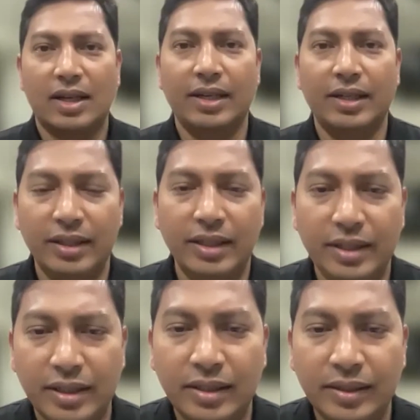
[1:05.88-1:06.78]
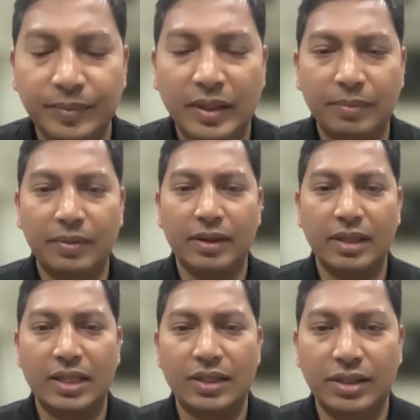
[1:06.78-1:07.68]
hi Nandini. I'm
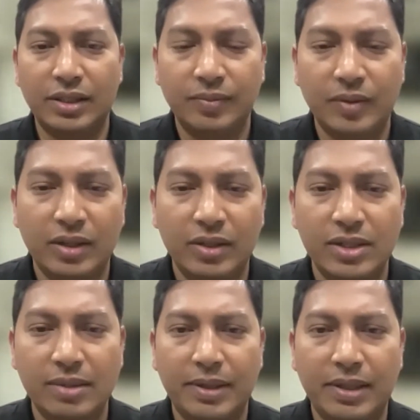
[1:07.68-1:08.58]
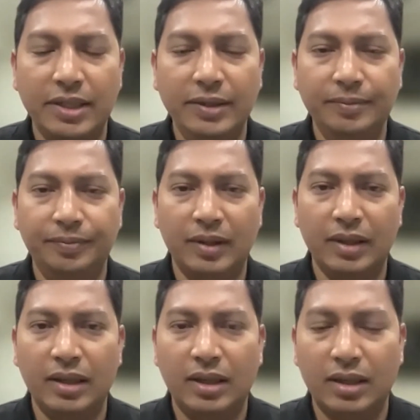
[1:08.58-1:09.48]
Raja Sapati.
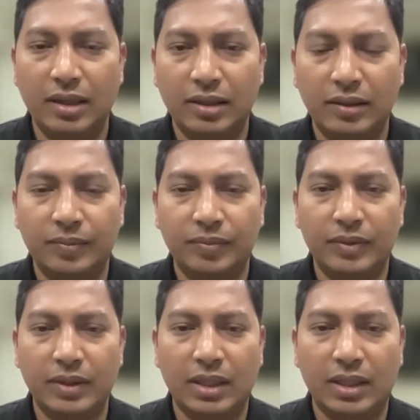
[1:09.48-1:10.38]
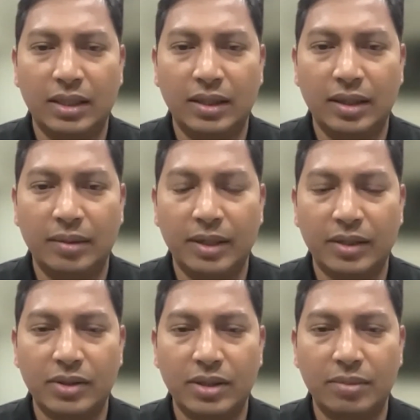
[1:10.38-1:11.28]
I am
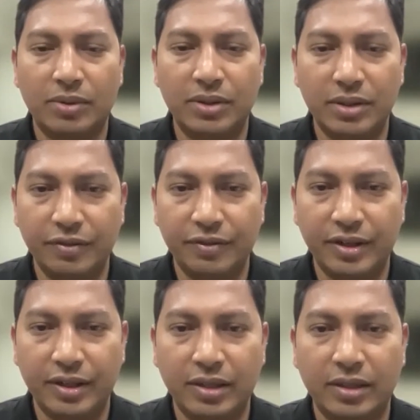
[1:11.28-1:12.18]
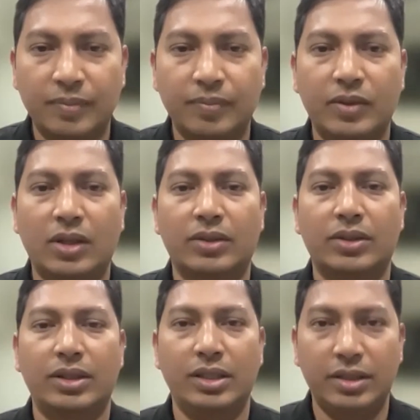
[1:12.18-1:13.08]
actually a board certified
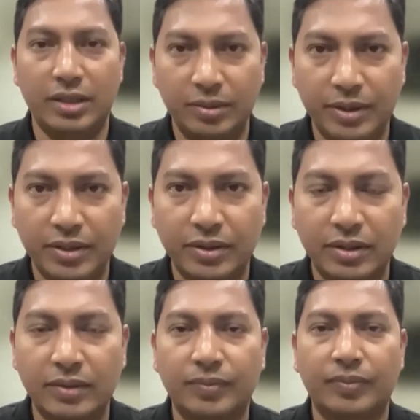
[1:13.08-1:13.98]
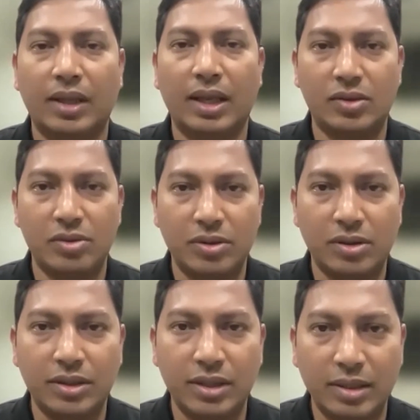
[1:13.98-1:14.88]
doctor in internal medicine,
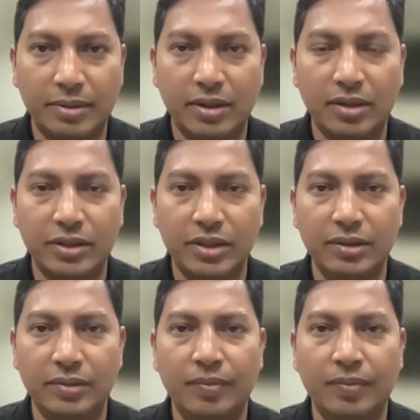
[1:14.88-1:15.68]
gastroenterology, and hepatology.